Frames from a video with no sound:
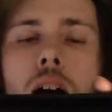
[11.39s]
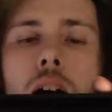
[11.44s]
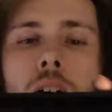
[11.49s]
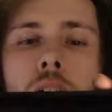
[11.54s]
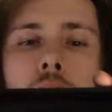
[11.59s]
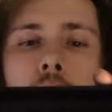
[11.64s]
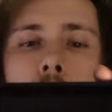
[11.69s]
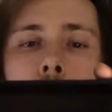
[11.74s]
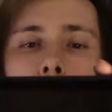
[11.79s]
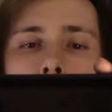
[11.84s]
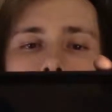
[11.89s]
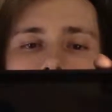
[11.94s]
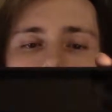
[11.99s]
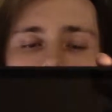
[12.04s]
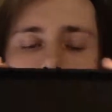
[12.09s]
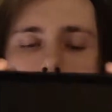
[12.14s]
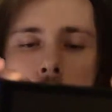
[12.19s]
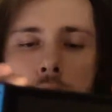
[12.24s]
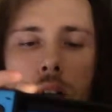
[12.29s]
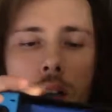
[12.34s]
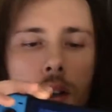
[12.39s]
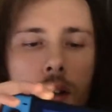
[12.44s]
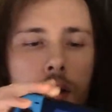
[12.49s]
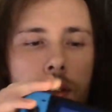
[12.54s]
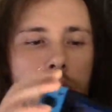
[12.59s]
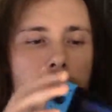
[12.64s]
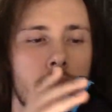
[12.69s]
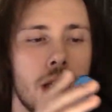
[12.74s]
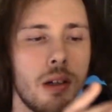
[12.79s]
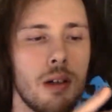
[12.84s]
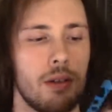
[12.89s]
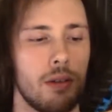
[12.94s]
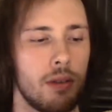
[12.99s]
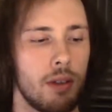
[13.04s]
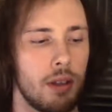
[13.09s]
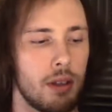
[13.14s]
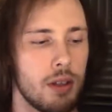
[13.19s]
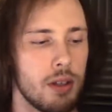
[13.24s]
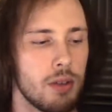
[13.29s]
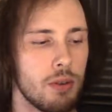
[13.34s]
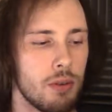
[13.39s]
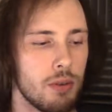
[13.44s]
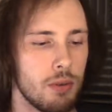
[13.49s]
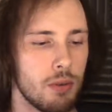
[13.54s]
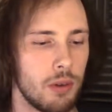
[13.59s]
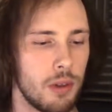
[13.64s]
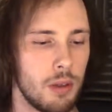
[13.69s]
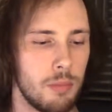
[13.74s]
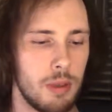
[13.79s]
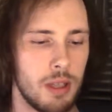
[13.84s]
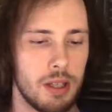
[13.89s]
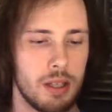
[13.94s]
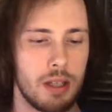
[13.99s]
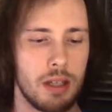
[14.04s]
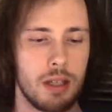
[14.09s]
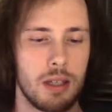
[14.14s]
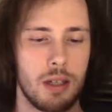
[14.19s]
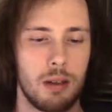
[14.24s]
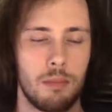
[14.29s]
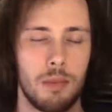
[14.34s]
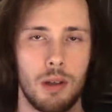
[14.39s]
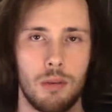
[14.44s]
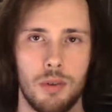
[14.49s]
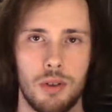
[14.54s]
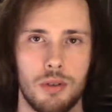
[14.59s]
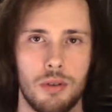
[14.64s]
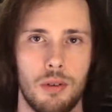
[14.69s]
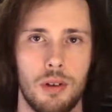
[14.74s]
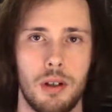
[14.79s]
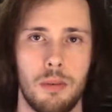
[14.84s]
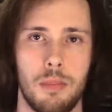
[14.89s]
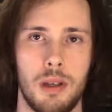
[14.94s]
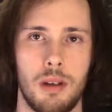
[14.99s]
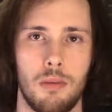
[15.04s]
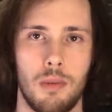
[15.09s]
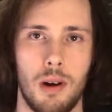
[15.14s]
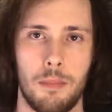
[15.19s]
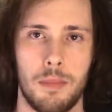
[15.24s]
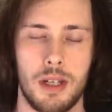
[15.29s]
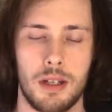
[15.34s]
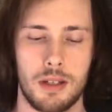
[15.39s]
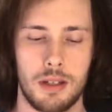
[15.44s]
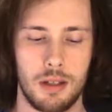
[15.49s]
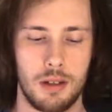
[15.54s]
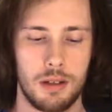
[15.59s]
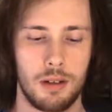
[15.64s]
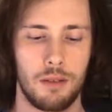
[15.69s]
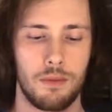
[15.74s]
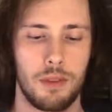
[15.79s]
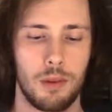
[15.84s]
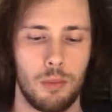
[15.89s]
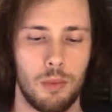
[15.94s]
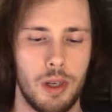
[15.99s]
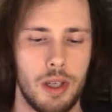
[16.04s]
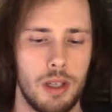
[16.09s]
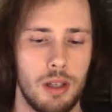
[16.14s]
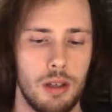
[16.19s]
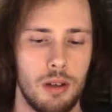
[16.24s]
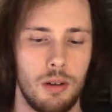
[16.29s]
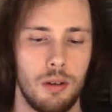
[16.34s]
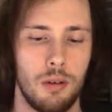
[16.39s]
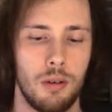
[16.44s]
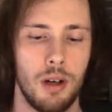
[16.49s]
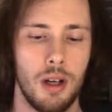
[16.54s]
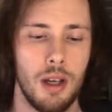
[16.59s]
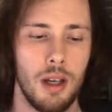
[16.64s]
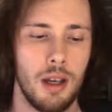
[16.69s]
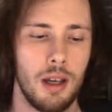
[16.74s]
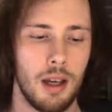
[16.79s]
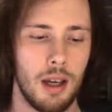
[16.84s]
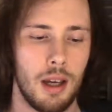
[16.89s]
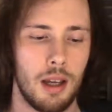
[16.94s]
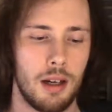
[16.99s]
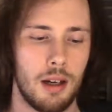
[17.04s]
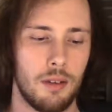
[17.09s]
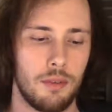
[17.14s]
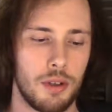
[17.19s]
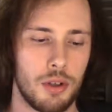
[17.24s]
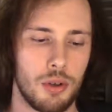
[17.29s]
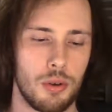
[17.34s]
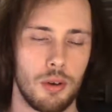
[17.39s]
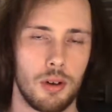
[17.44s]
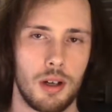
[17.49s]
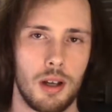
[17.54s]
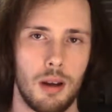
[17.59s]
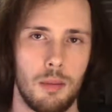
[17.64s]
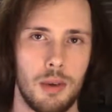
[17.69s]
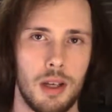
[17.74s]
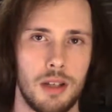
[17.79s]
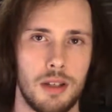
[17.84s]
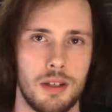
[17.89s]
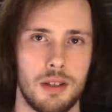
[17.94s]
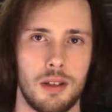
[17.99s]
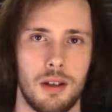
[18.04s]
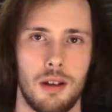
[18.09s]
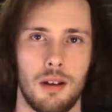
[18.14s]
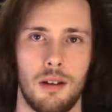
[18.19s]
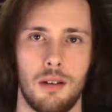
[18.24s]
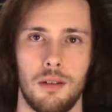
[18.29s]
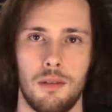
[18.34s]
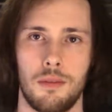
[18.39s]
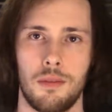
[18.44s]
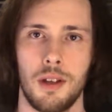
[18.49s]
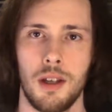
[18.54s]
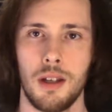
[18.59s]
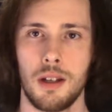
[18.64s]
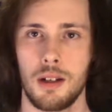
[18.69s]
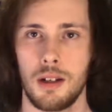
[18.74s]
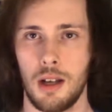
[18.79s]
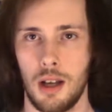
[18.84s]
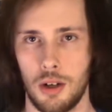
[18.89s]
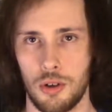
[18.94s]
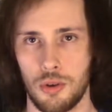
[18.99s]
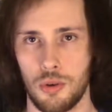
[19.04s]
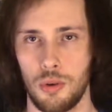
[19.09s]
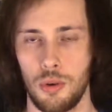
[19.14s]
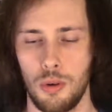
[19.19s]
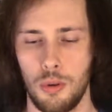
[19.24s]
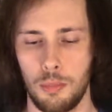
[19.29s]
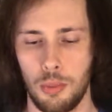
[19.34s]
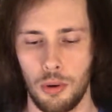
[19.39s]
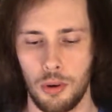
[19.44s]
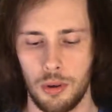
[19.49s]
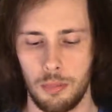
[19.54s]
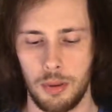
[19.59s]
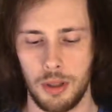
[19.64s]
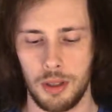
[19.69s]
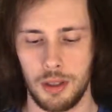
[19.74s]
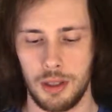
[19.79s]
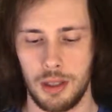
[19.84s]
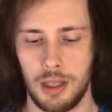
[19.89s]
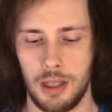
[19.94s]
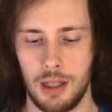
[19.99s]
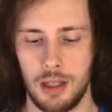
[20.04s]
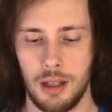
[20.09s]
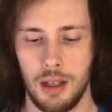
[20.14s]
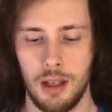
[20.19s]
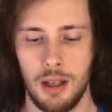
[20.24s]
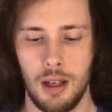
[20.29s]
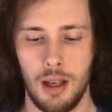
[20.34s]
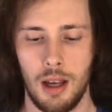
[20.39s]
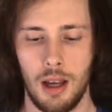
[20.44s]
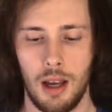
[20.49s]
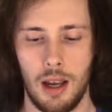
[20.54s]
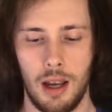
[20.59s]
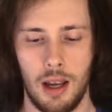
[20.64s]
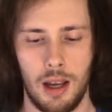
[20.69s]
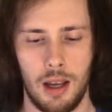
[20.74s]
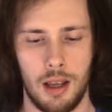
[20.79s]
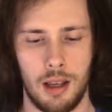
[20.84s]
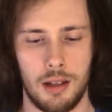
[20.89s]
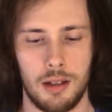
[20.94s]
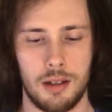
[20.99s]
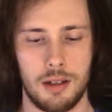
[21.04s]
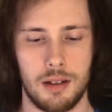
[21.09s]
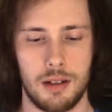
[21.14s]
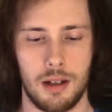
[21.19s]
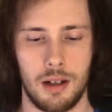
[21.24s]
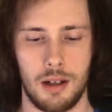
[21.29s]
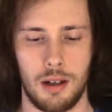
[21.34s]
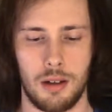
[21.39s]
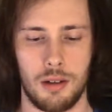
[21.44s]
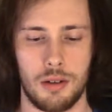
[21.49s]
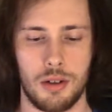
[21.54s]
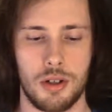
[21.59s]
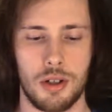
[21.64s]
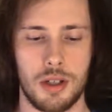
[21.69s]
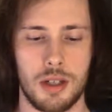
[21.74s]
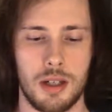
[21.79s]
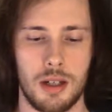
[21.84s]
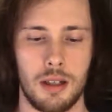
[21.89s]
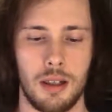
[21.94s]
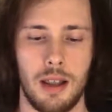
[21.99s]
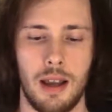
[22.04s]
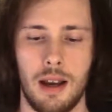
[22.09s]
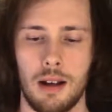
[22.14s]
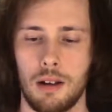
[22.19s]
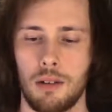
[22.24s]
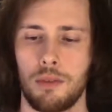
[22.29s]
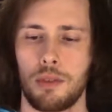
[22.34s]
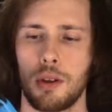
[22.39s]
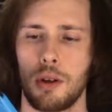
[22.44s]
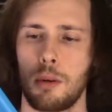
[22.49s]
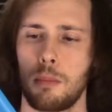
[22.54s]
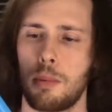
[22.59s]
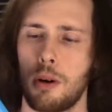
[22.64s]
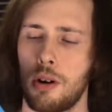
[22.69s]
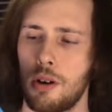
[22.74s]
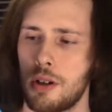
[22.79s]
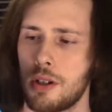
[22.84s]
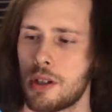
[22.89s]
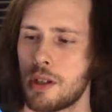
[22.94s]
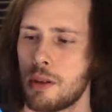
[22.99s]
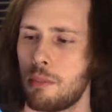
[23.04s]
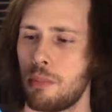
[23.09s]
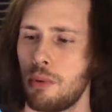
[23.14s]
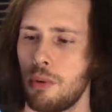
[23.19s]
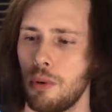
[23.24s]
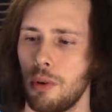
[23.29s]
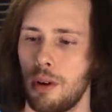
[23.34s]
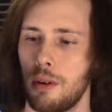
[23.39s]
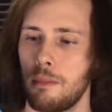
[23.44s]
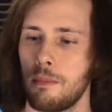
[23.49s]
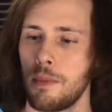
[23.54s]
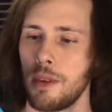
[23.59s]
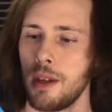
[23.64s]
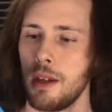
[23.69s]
There was a lot of concern that this was going to be a system that was going to be reminiscent of the Wii U and have the shortcomings of not true portability and just a lack of third-party support.